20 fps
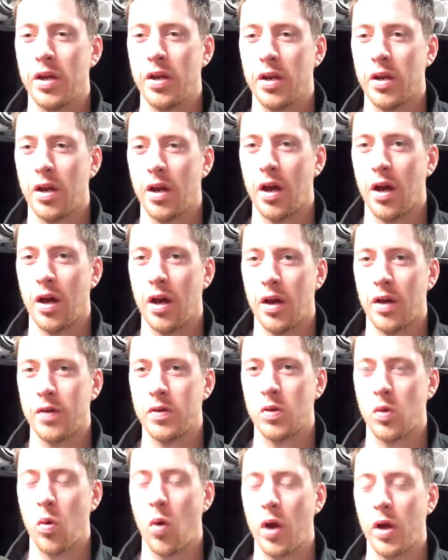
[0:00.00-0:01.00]
in uh,
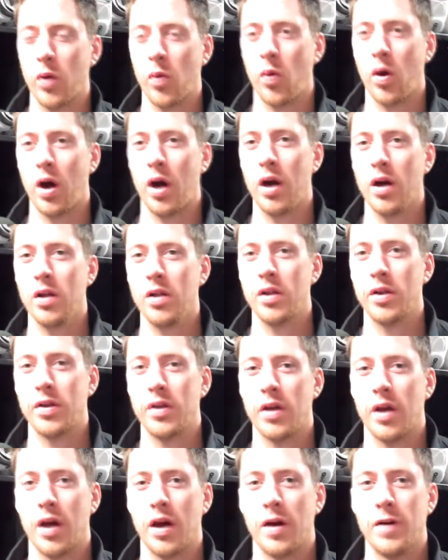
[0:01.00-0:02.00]
quite a while,
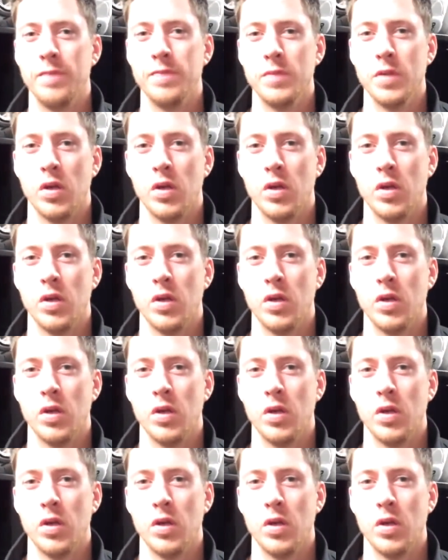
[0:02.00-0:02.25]
and uh,